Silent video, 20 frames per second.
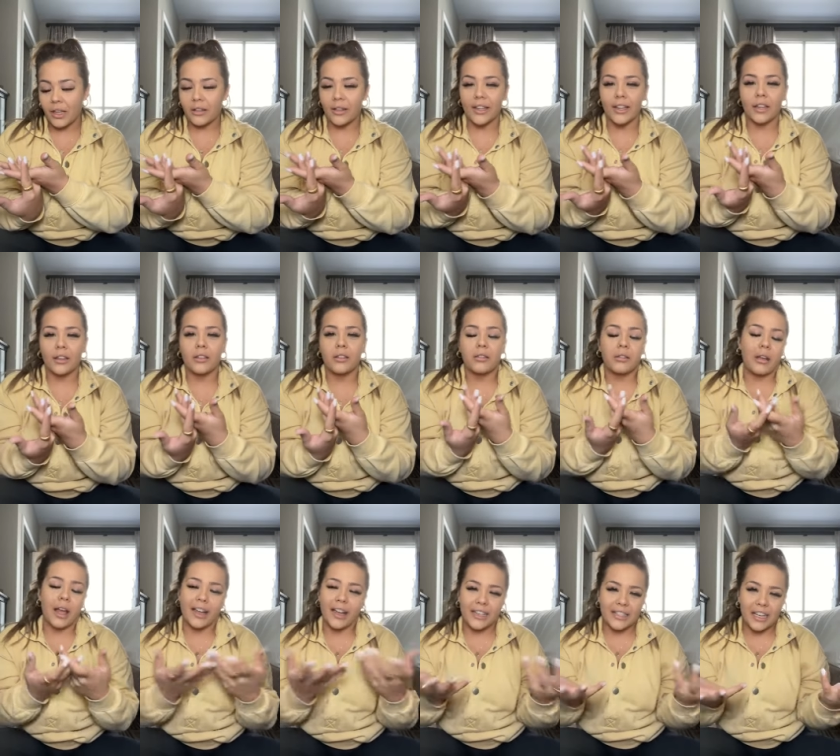Like
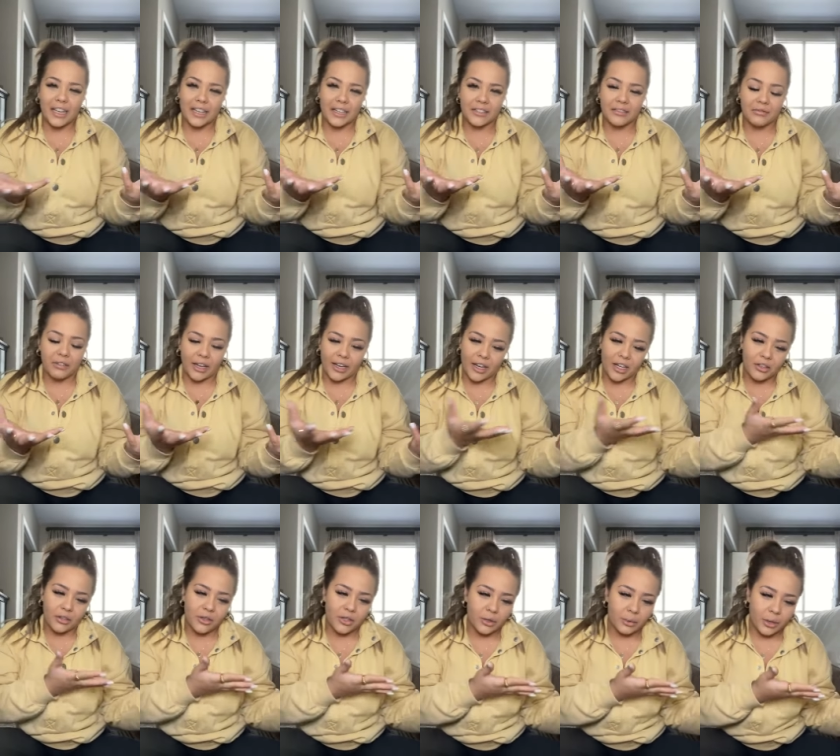I guess I could I
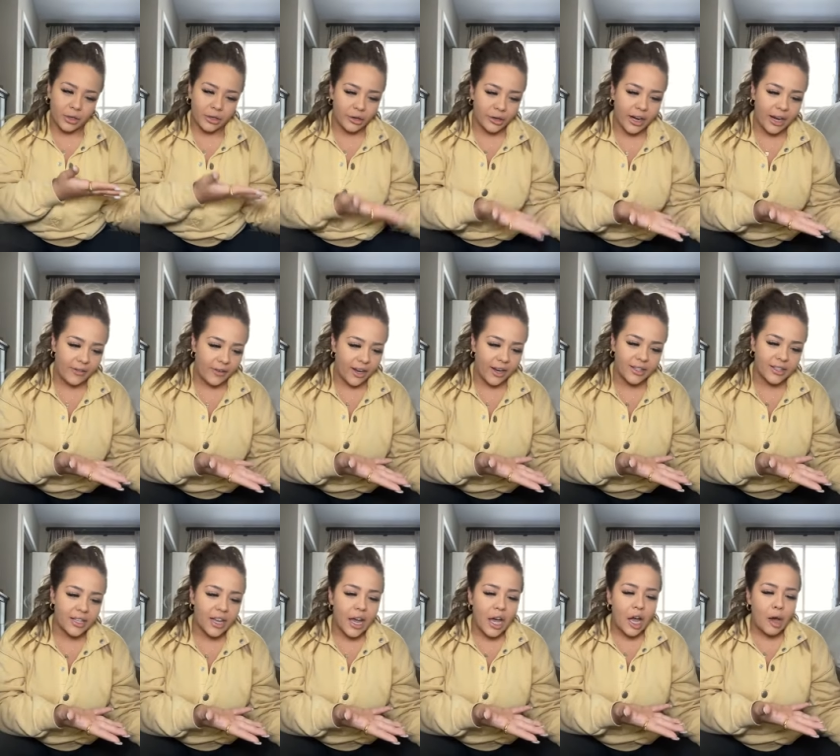could use the word
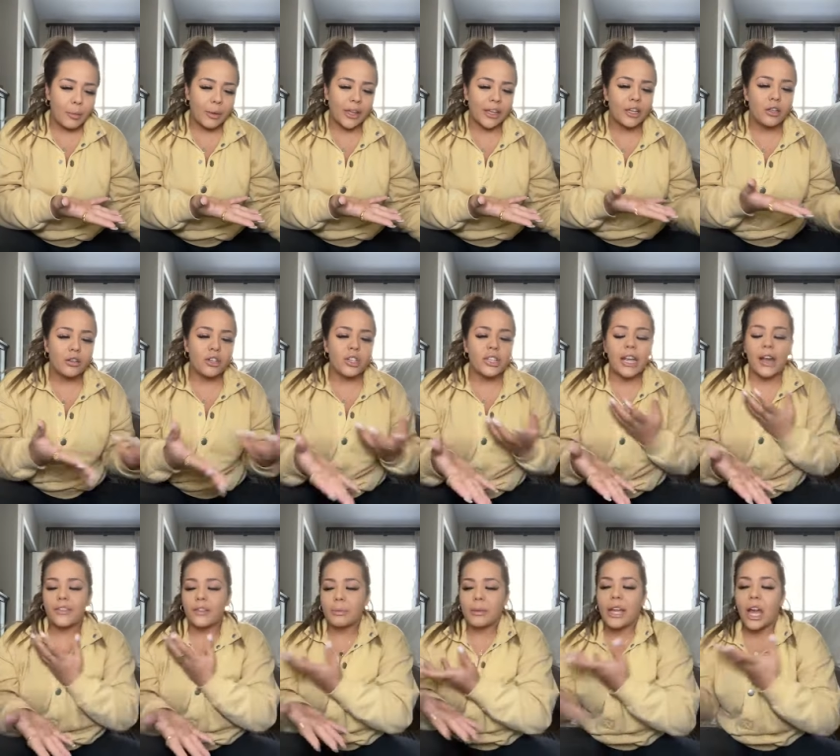cravings. But like you just
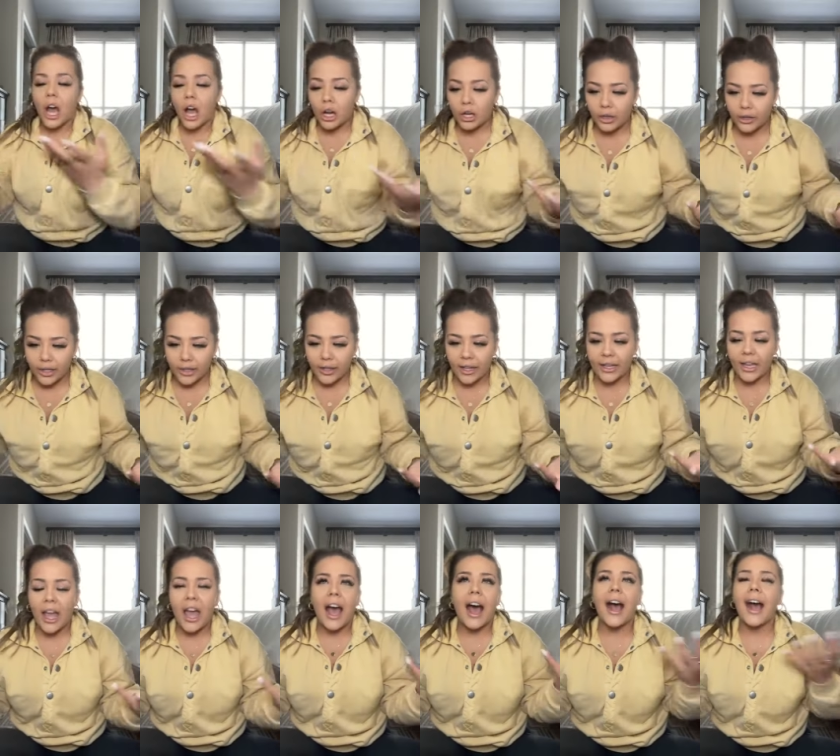have to be hungry.
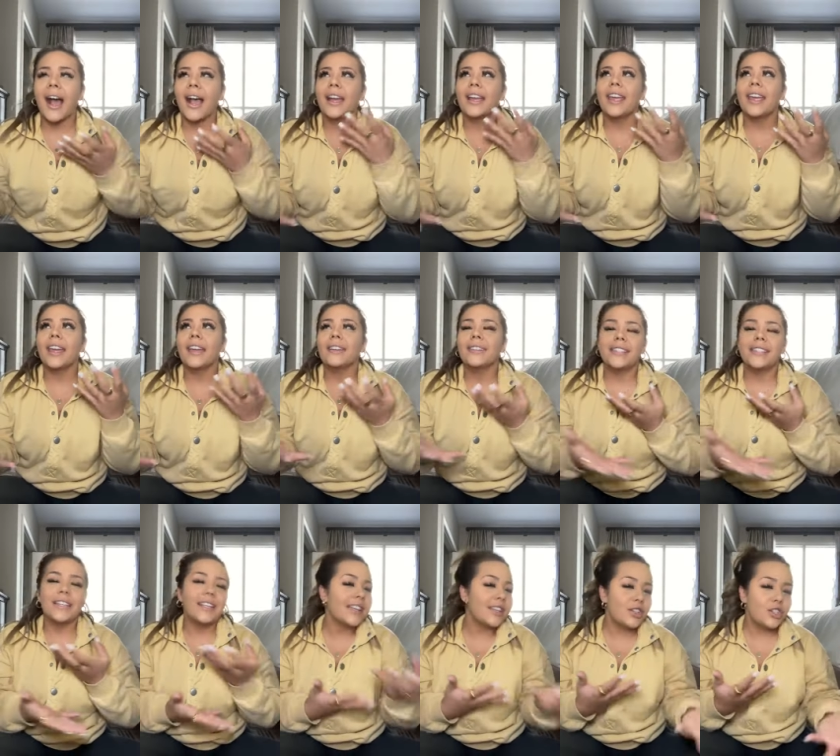Like I can't
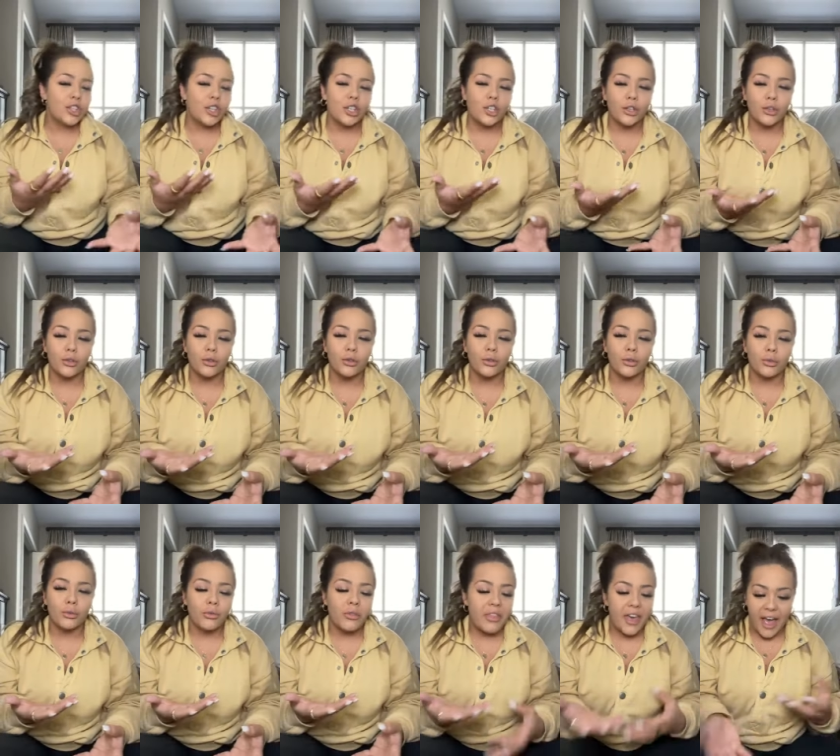teach
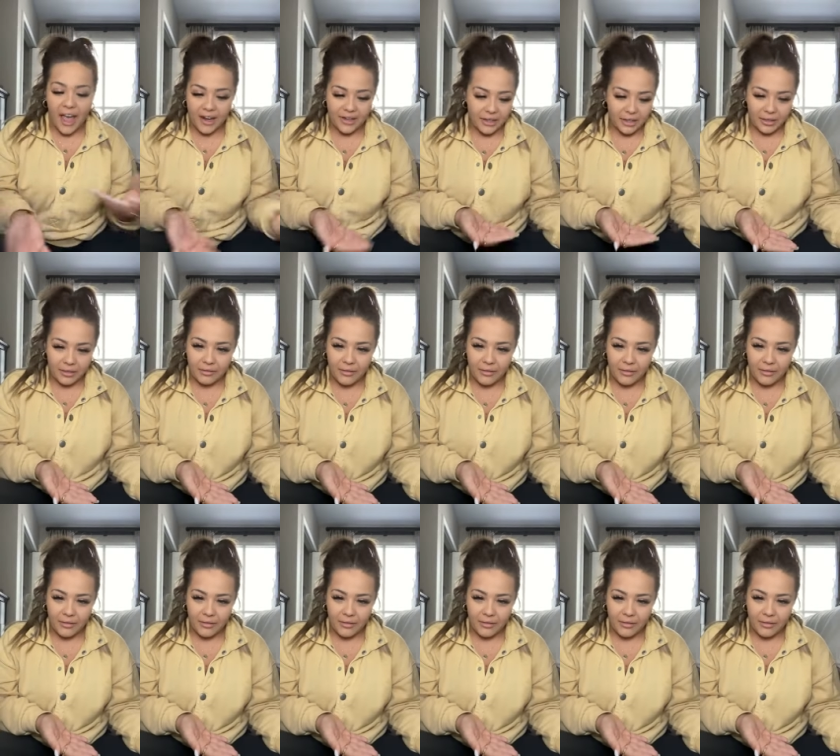you that